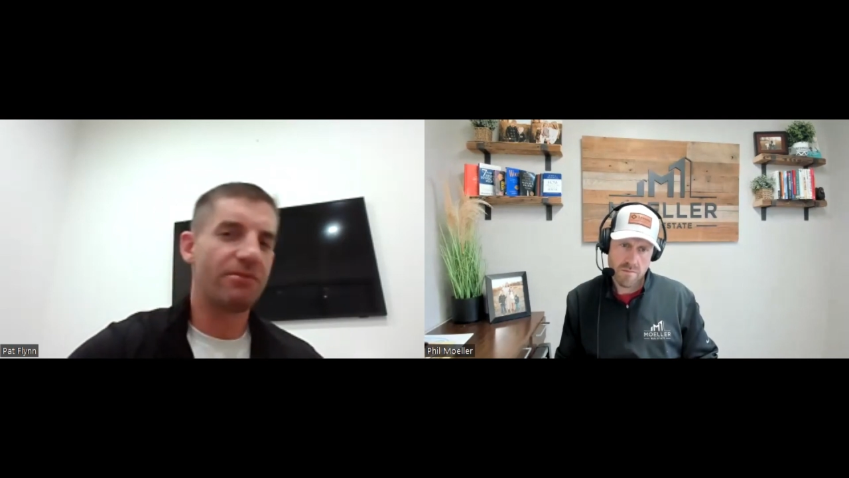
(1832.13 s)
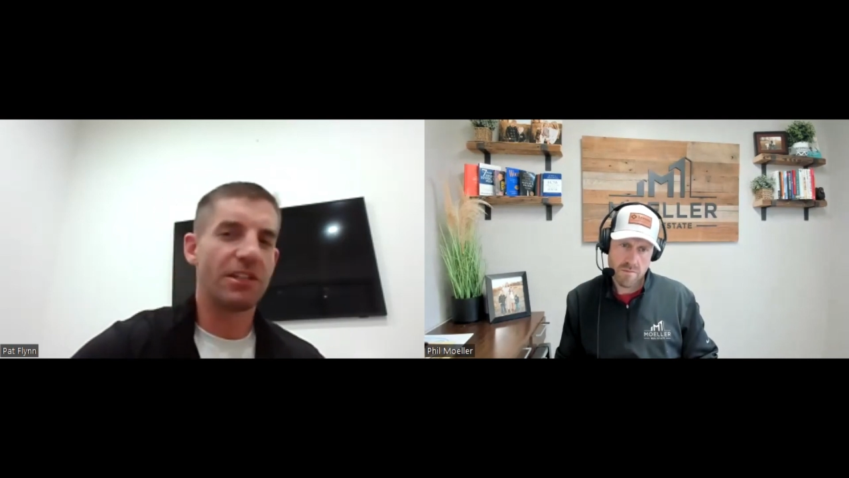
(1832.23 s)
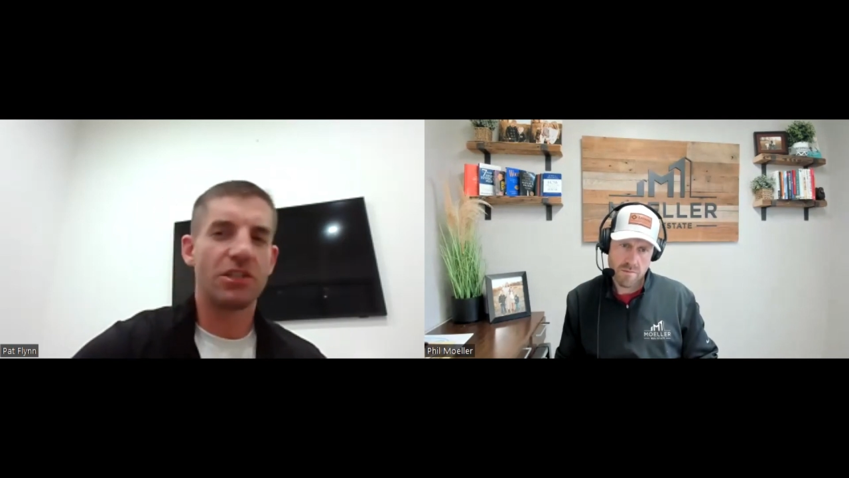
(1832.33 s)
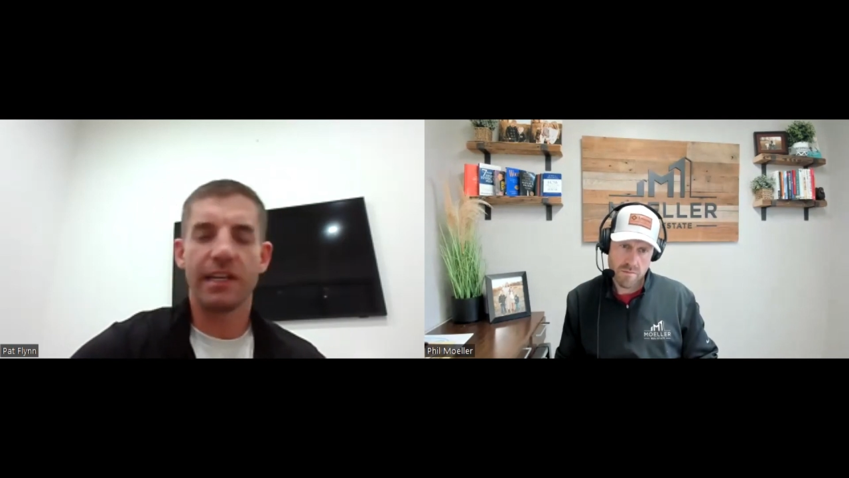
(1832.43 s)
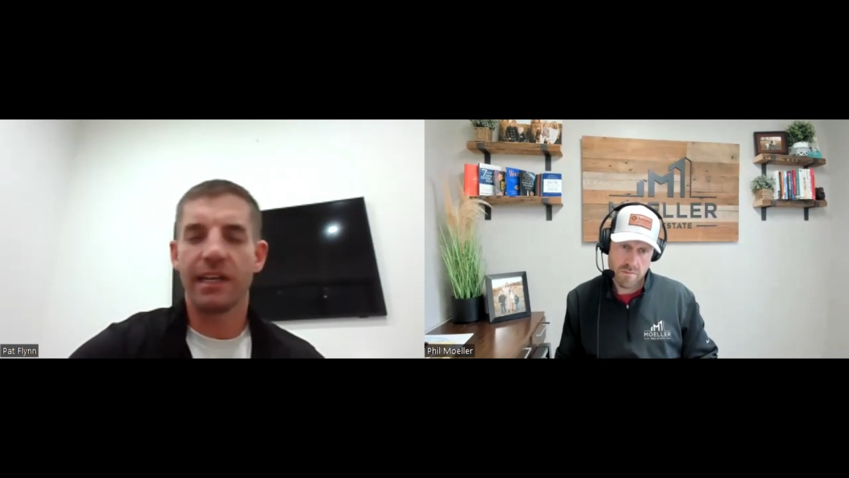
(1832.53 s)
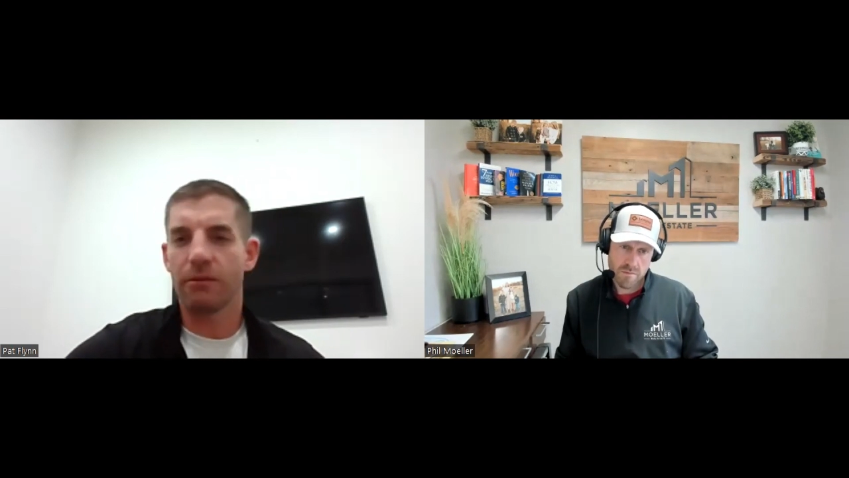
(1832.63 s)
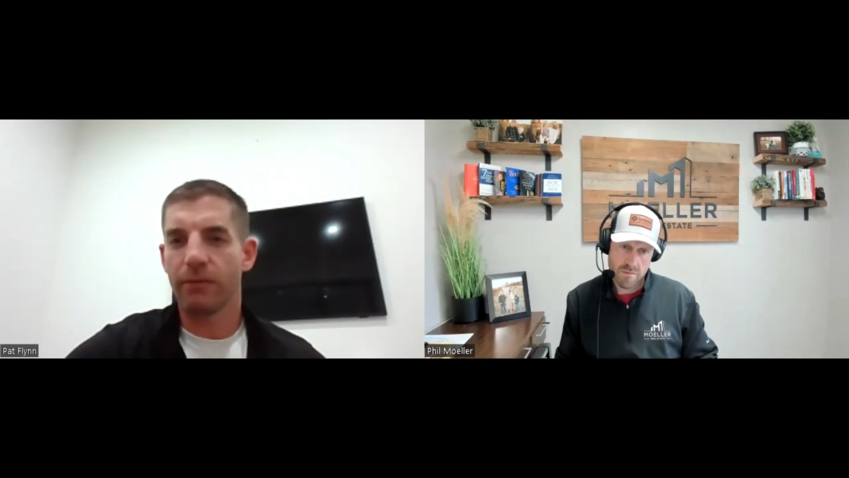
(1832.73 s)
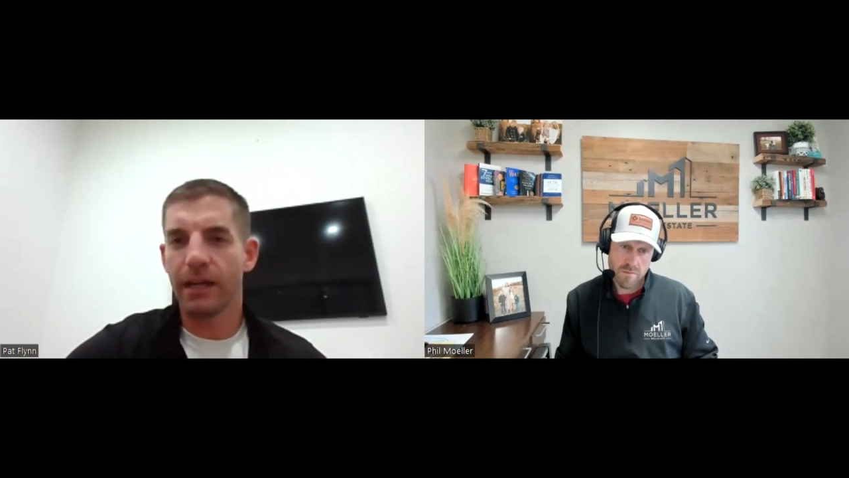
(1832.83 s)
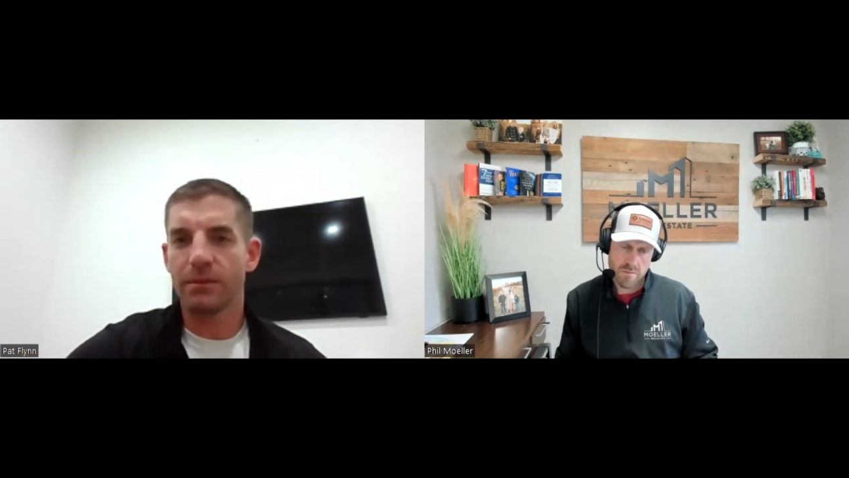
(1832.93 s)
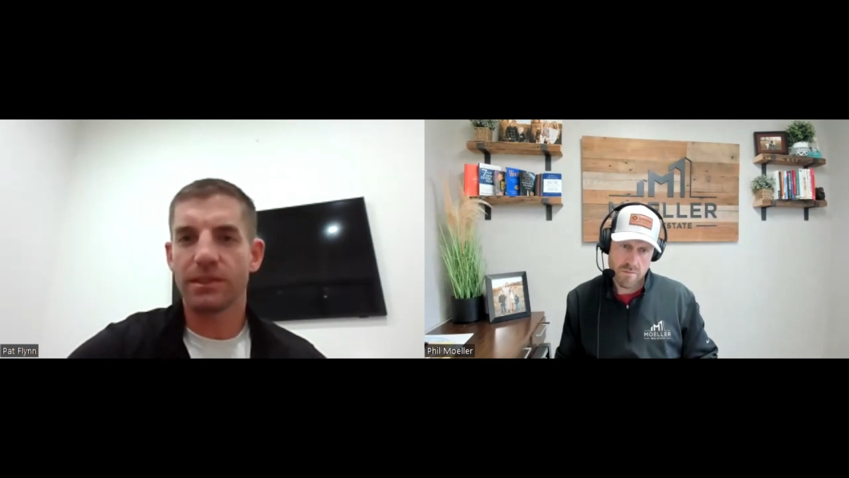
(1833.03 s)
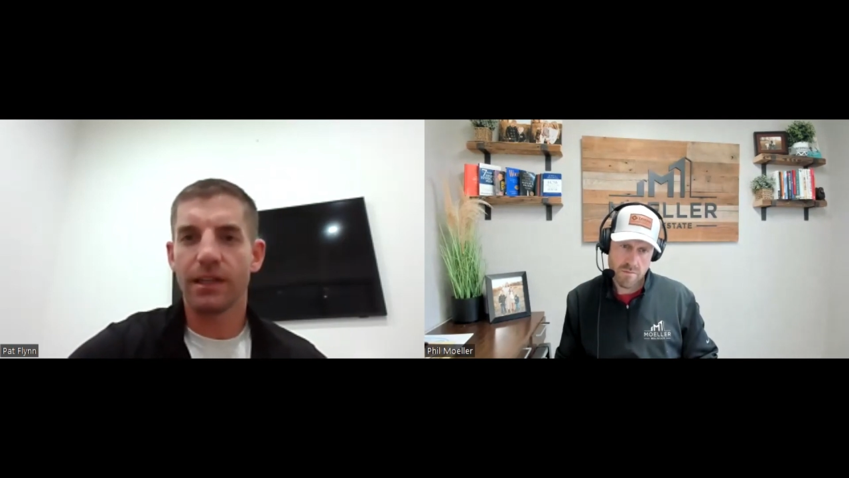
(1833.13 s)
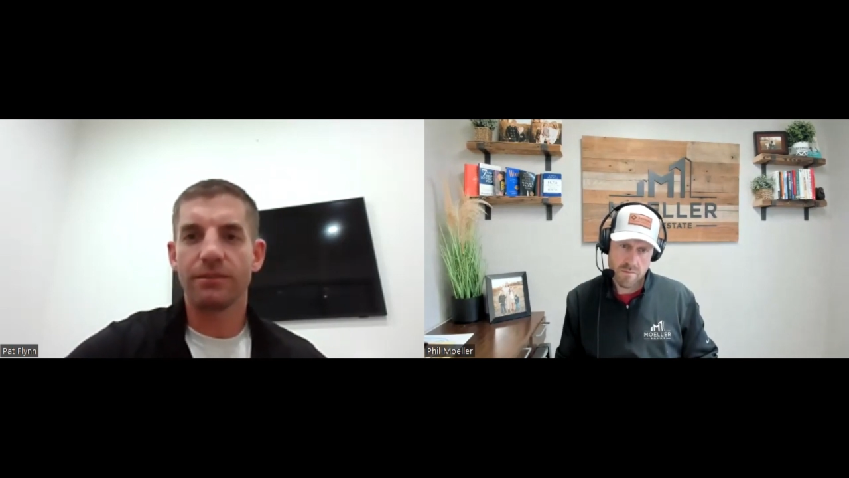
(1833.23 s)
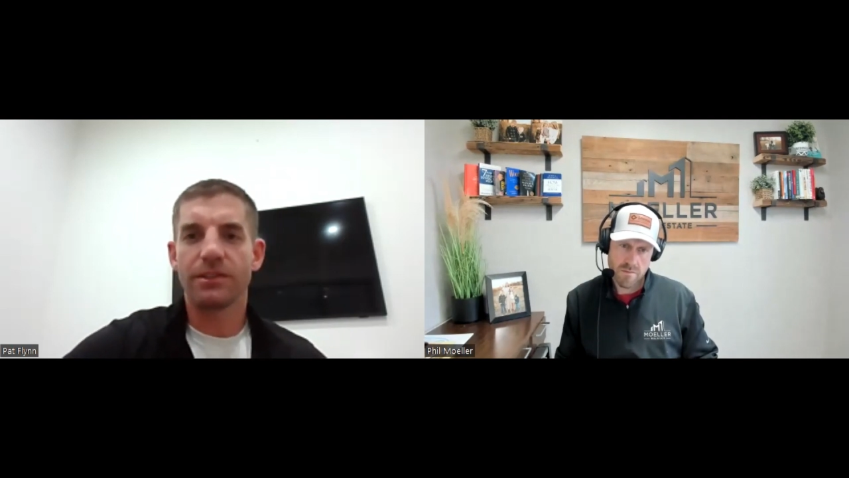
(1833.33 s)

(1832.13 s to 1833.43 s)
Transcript: fiction and random stuff.